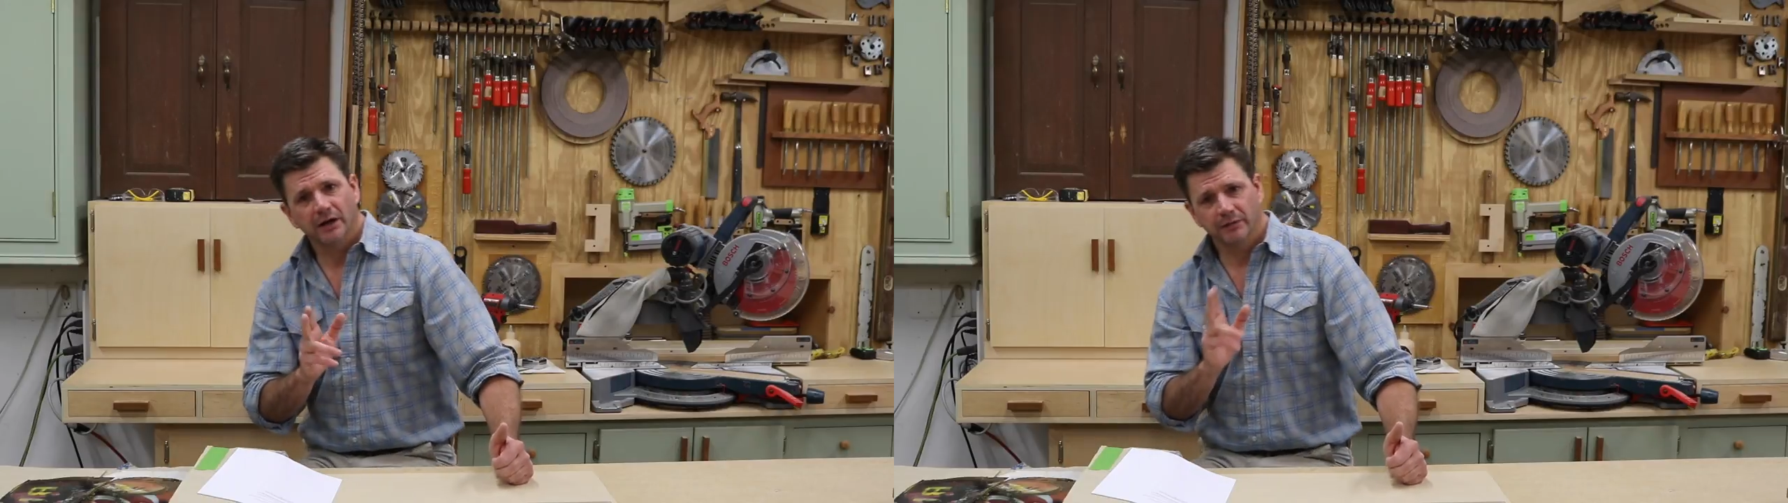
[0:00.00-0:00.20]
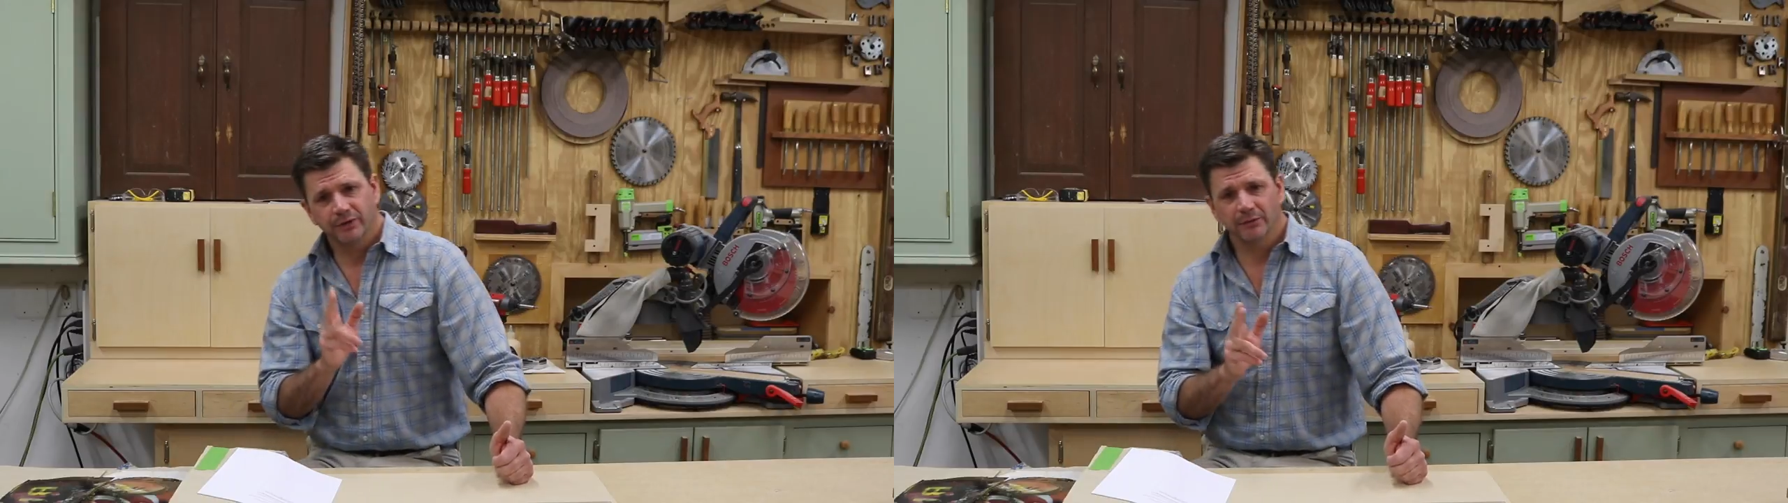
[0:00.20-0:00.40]

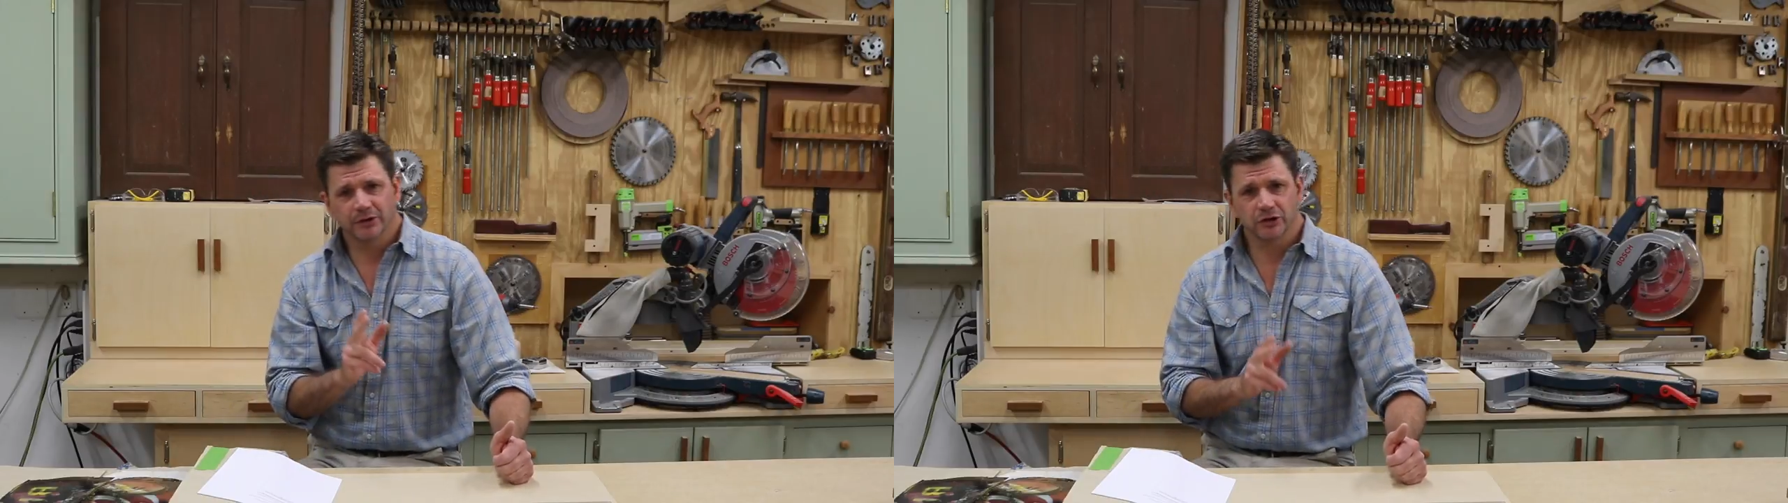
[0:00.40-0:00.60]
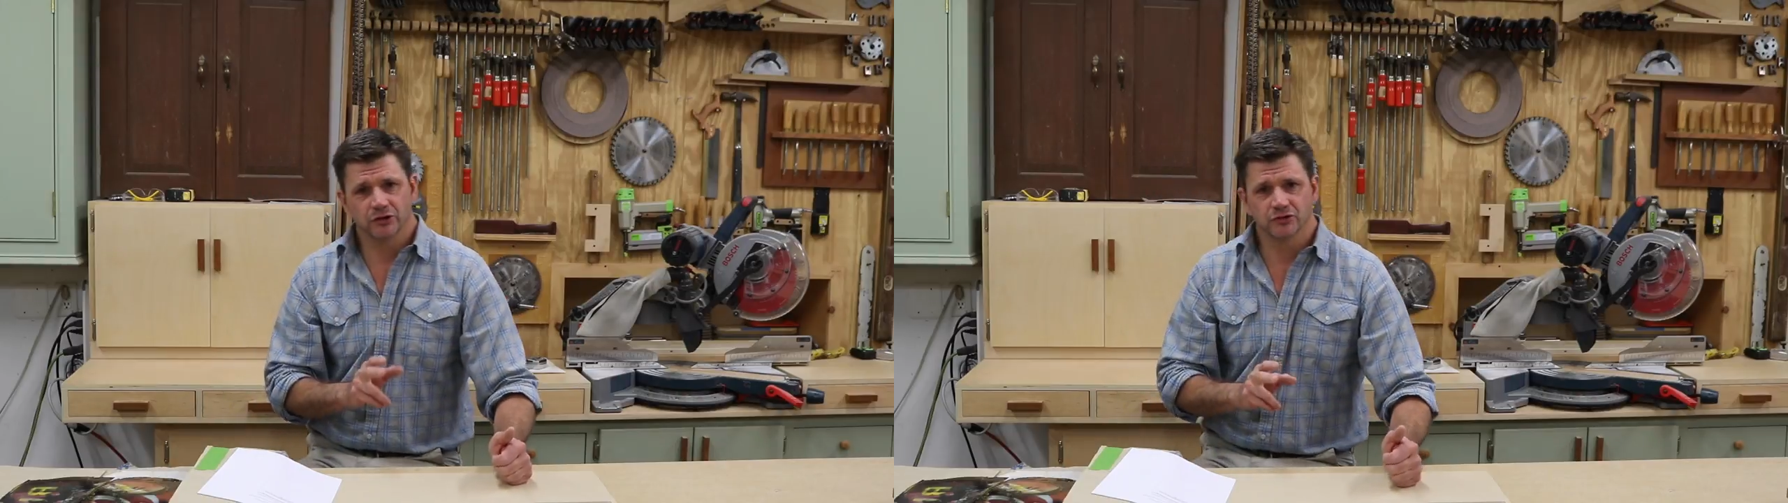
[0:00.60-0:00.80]
I probably
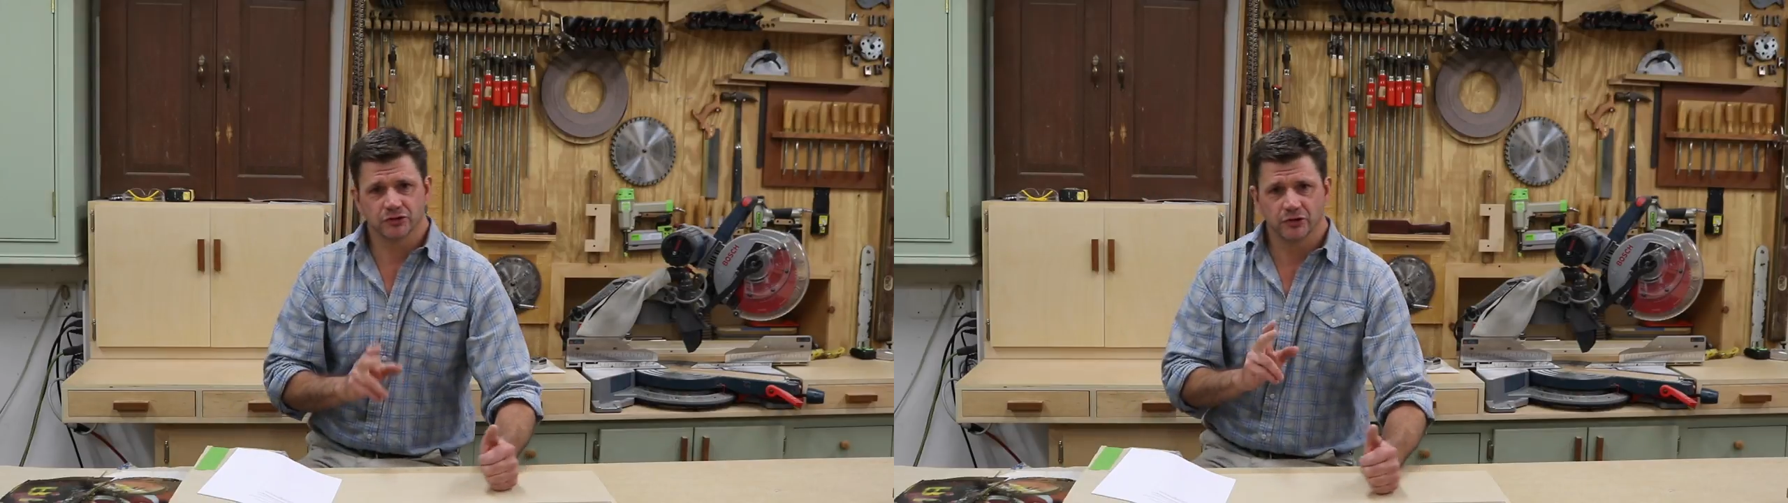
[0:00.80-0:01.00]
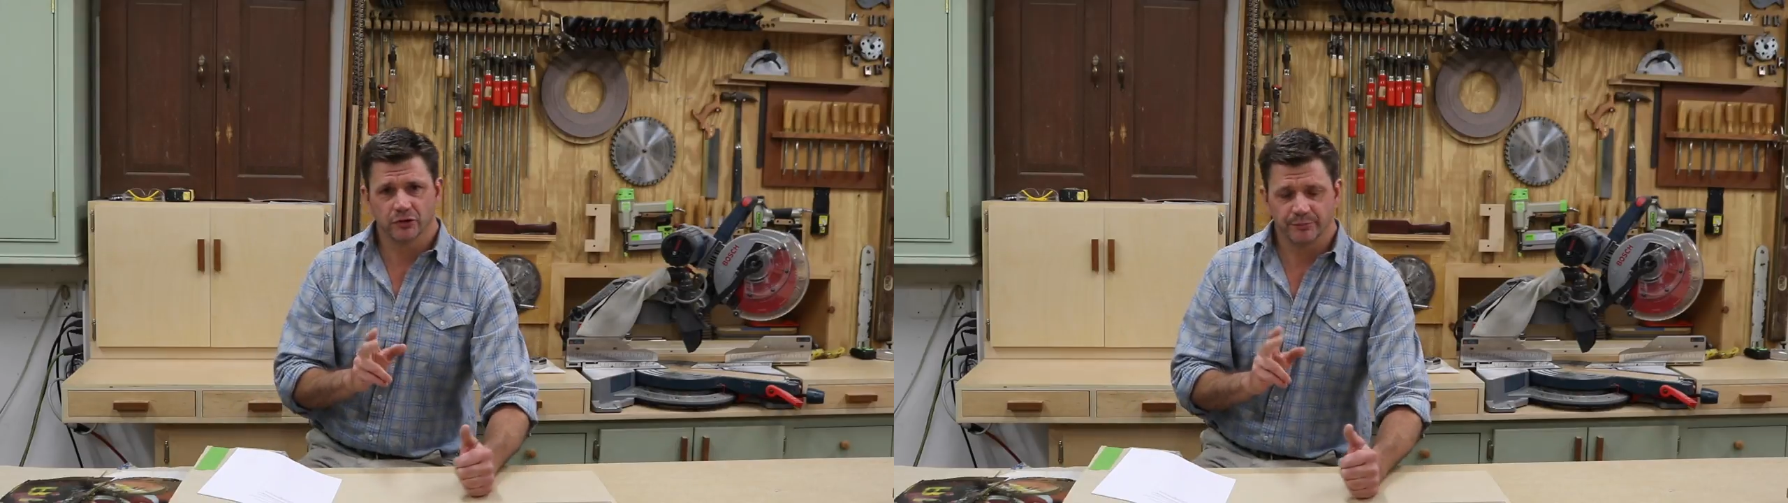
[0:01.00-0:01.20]
could use a
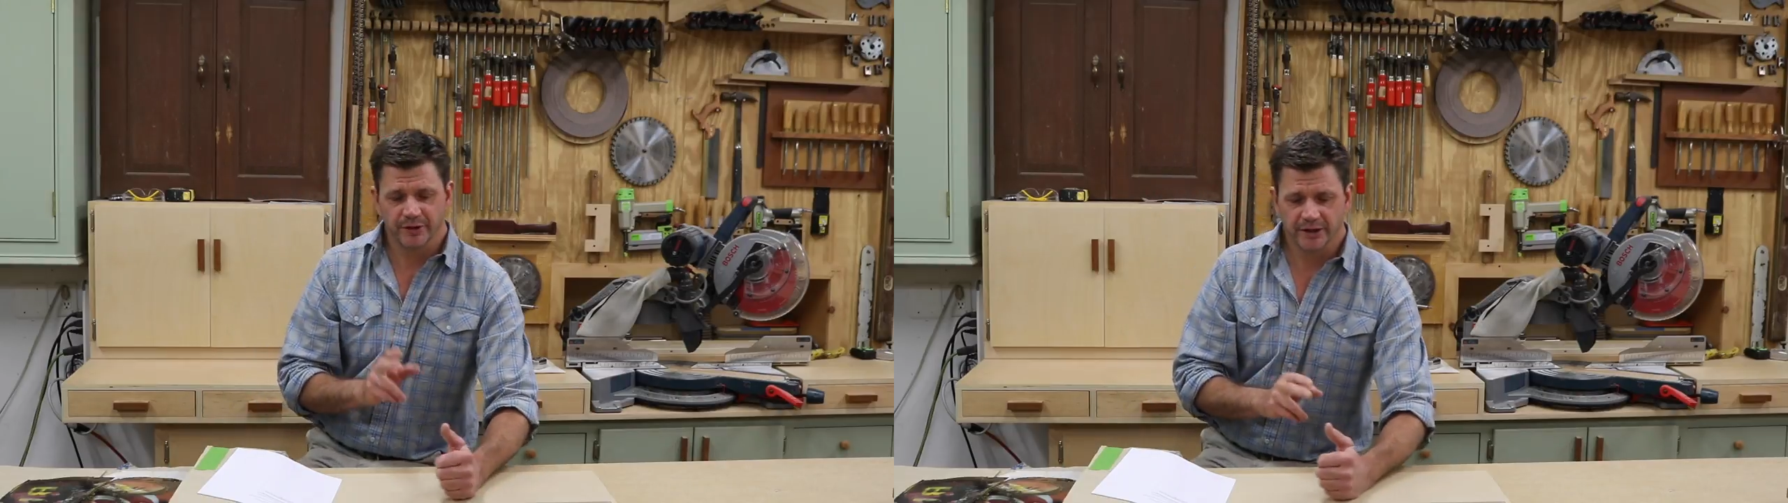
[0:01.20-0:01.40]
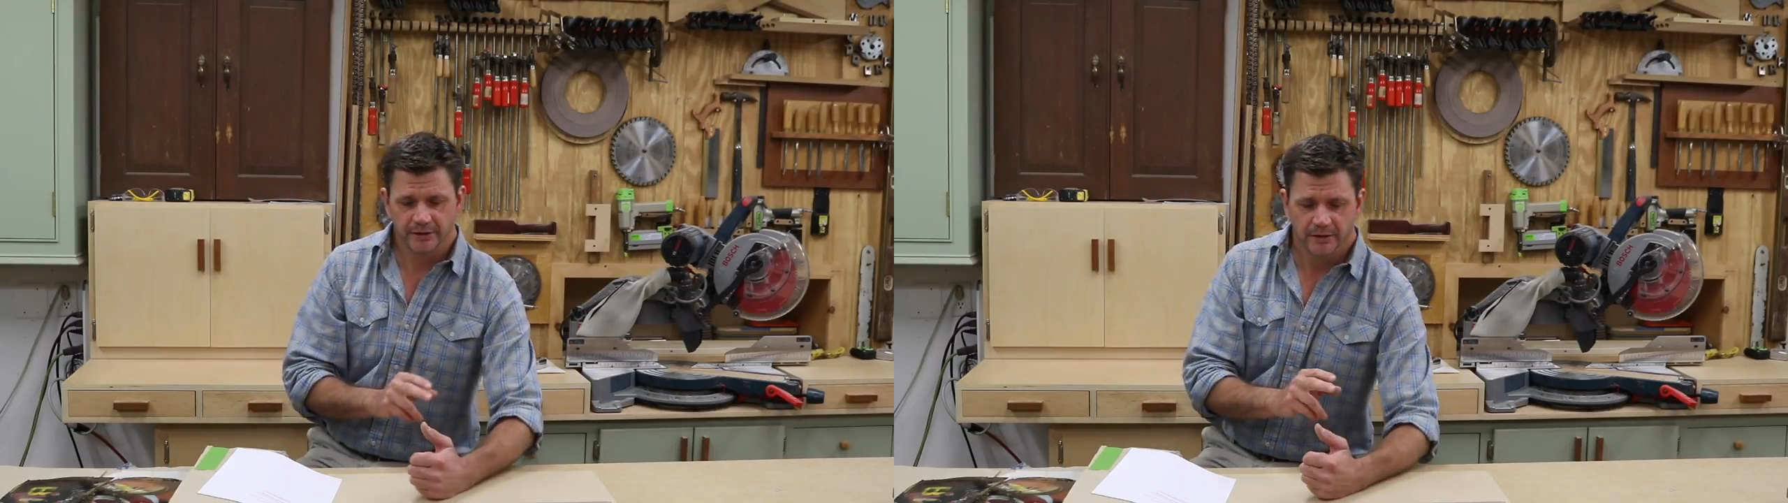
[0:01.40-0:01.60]
newer
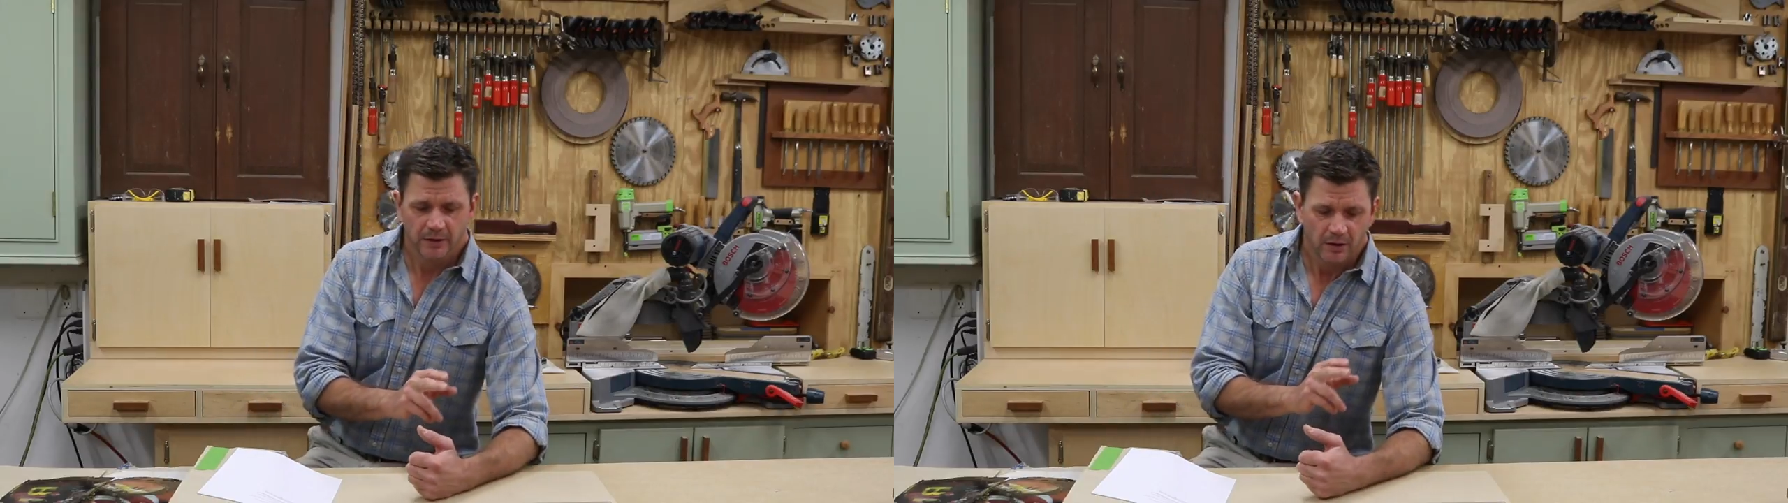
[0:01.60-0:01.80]
bit,